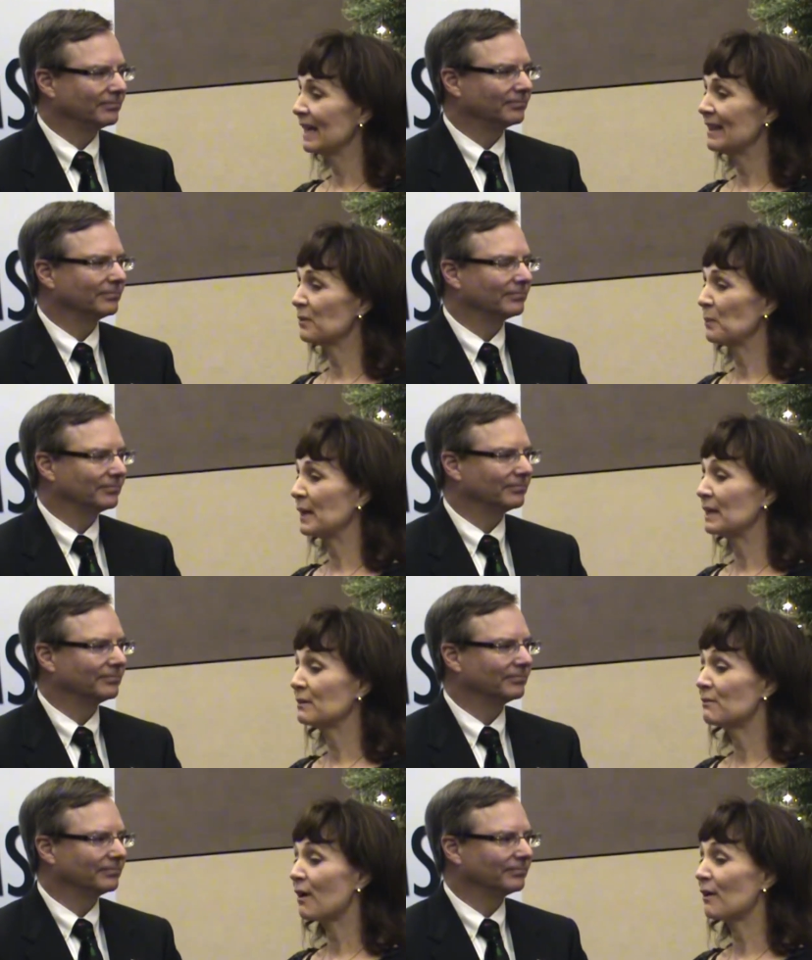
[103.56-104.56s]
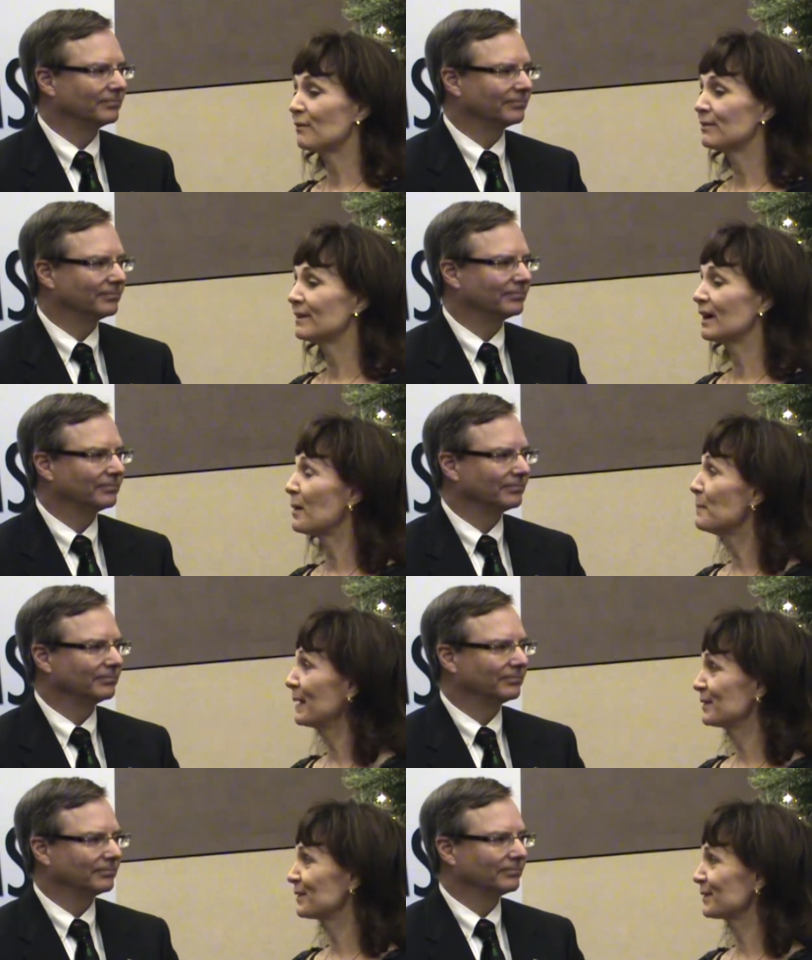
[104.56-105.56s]
Speaker 1: and then we can involve uh,
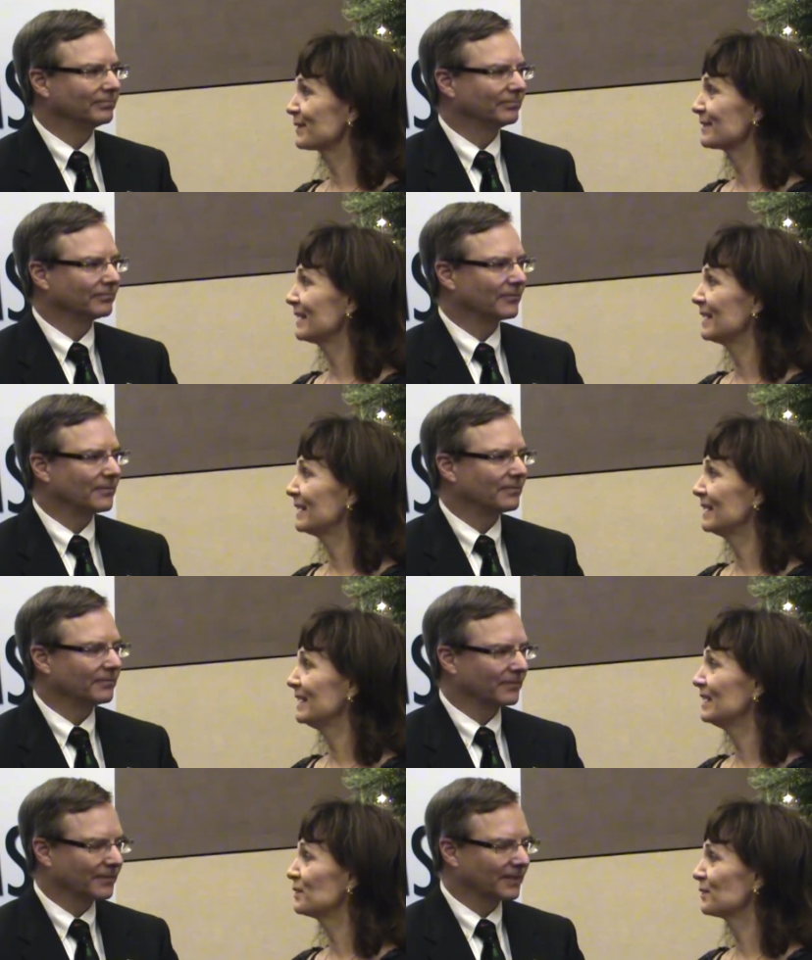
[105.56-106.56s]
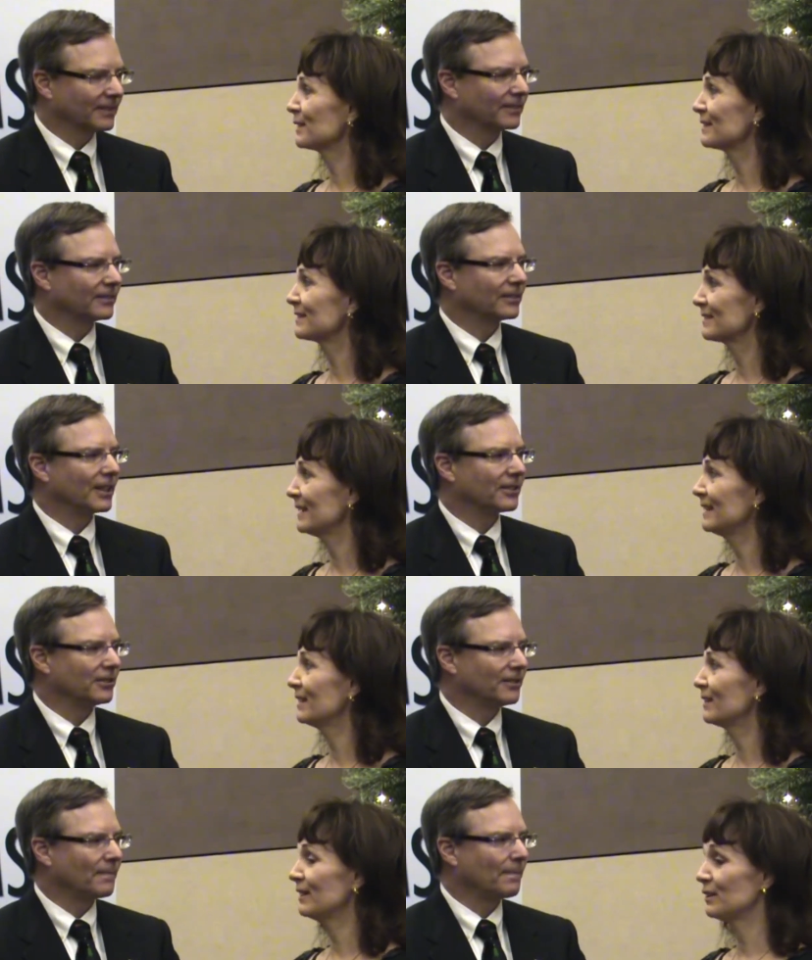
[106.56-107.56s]
mentors and, and, internists in
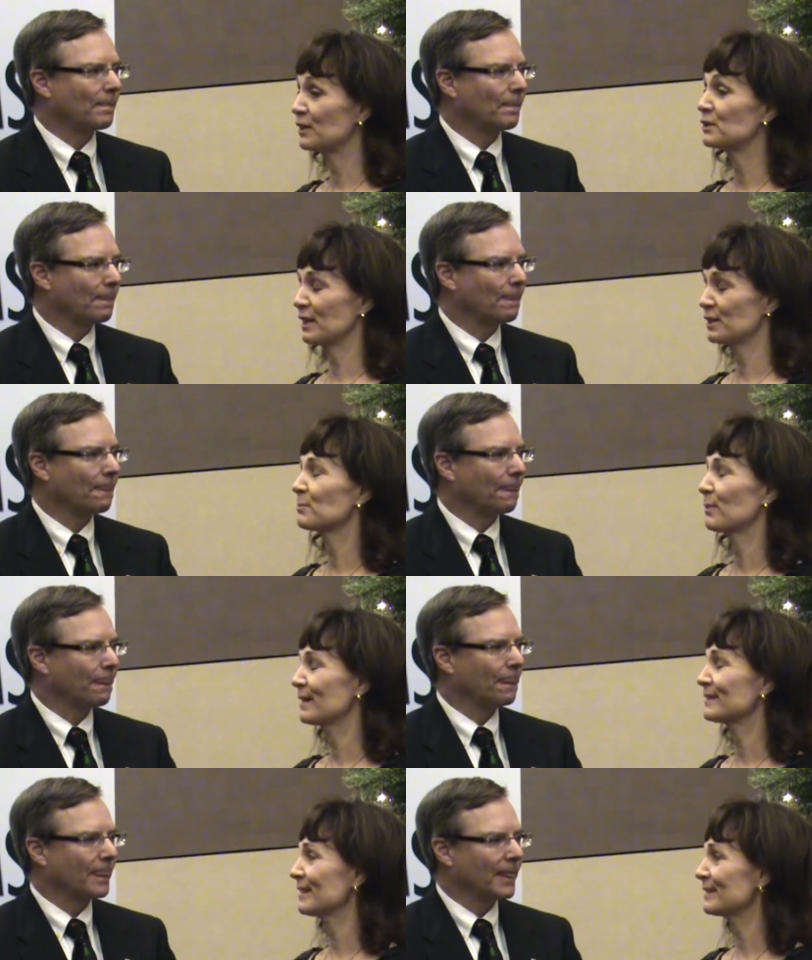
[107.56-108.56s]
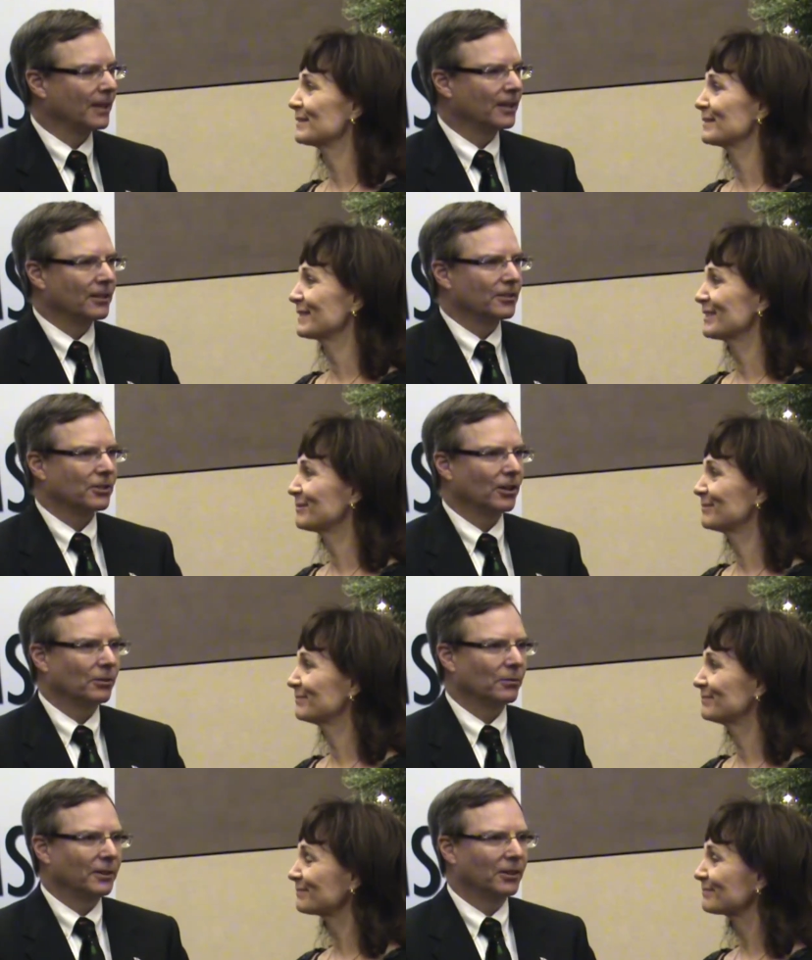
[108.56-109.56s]
their in their education process.
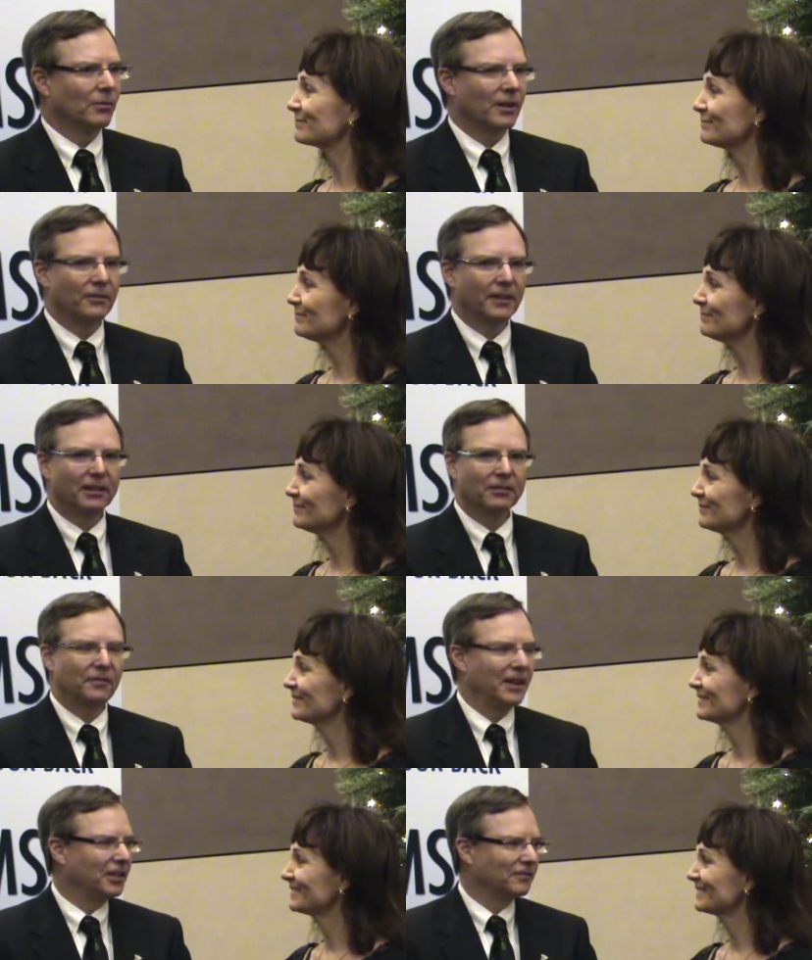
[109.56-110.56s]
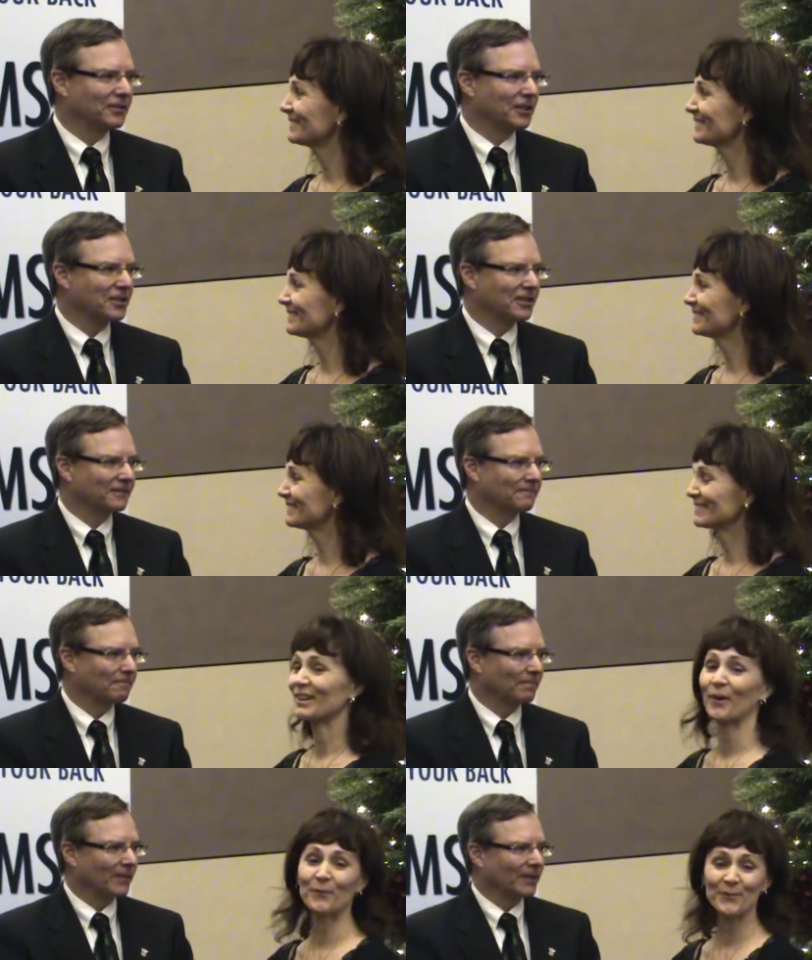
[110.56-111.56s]
Speaker 2: So we don't want to forget the Phoenix physician.
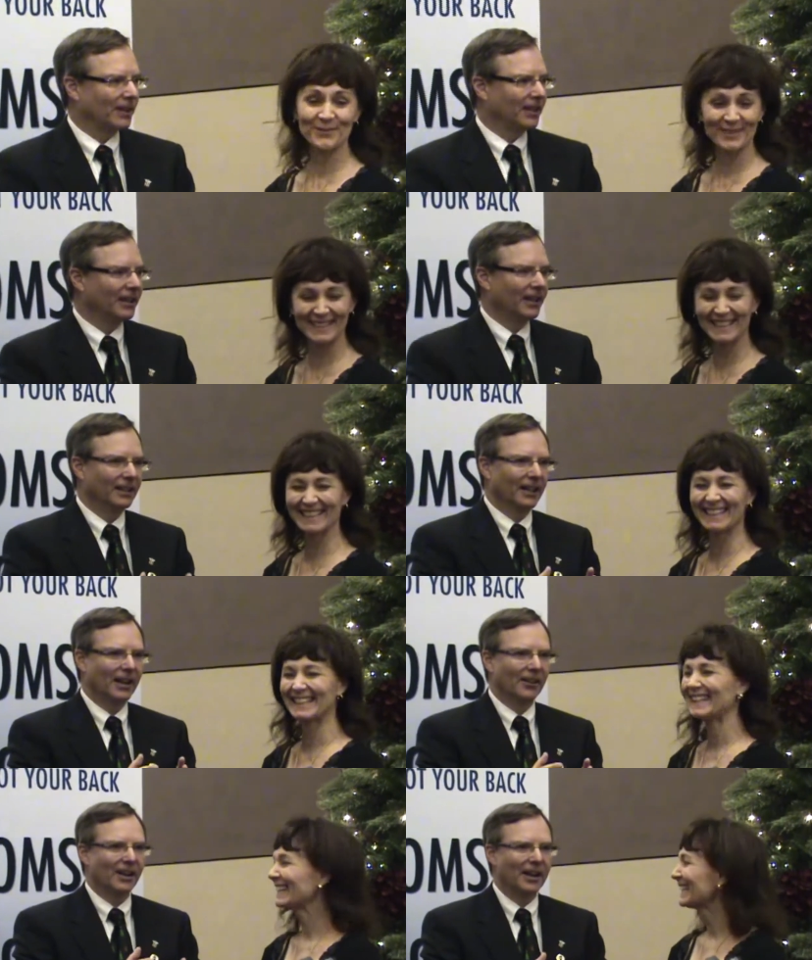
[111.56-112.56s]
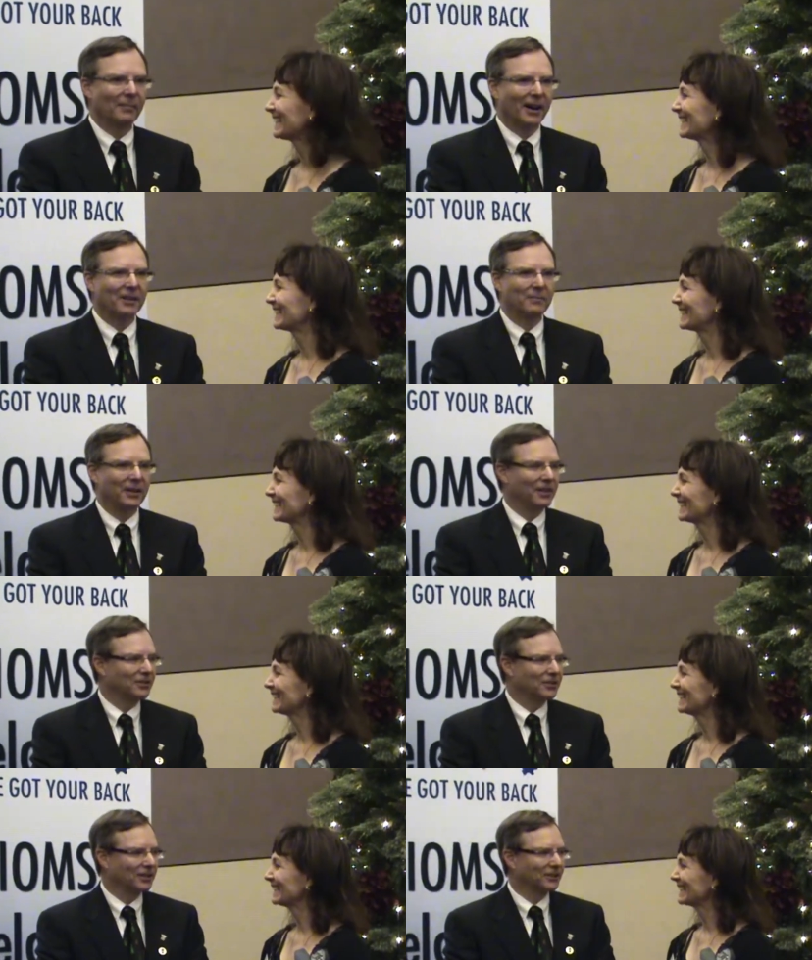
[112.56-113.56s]
No. and, and, how that might be
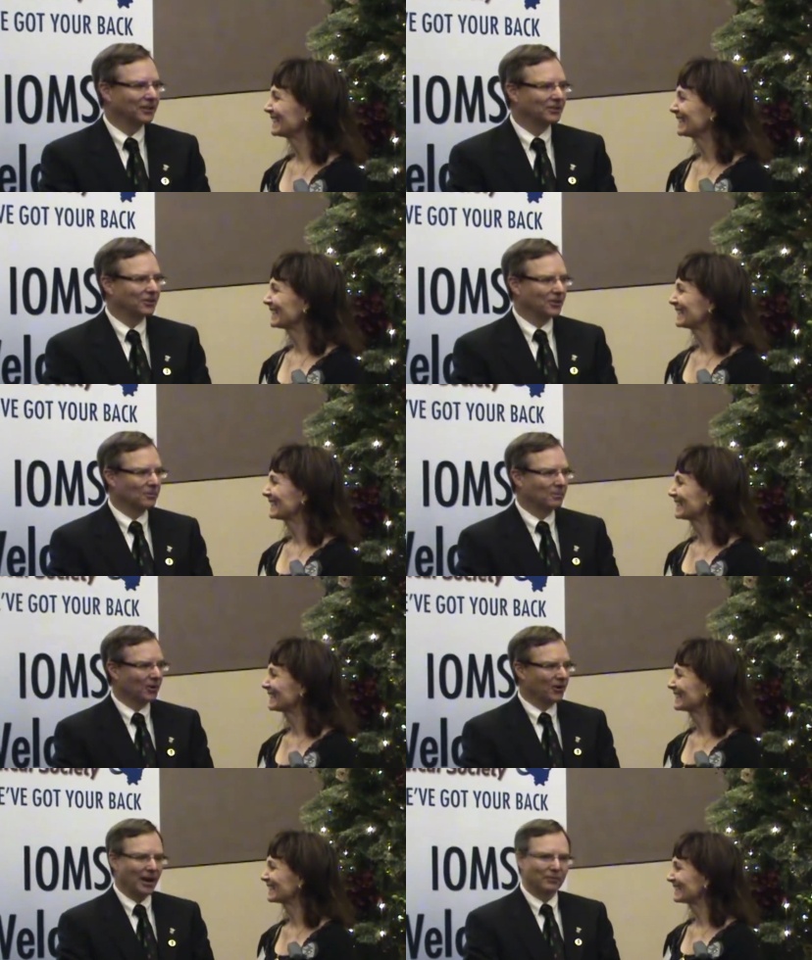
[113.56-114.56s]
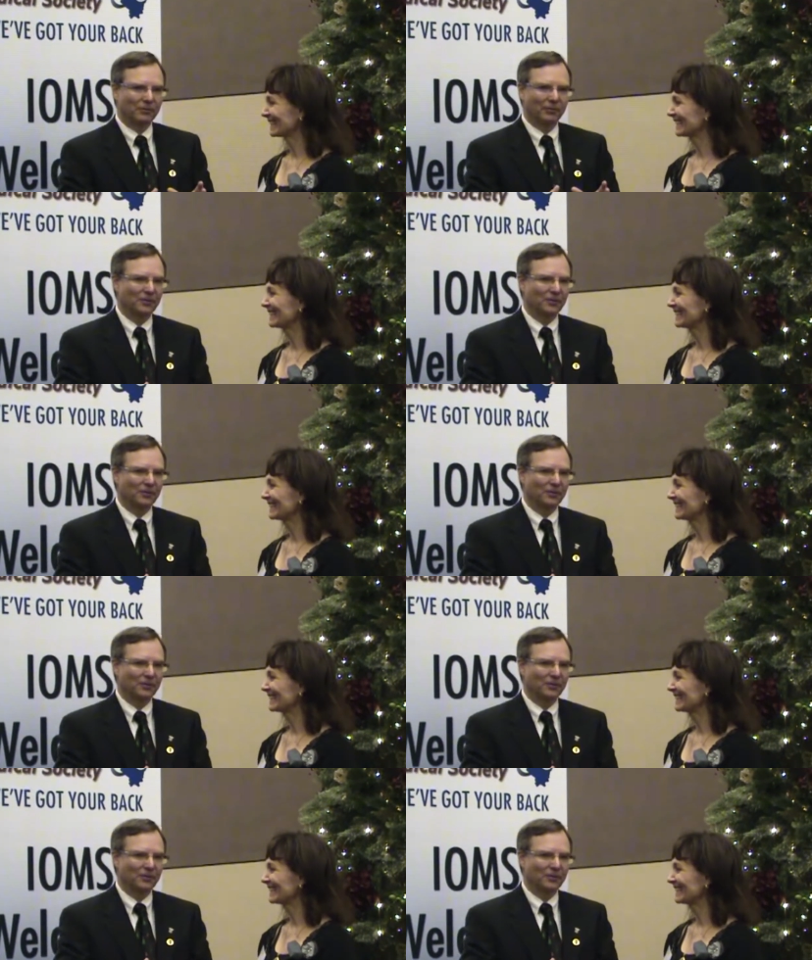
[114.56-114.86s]
instilled into your programs for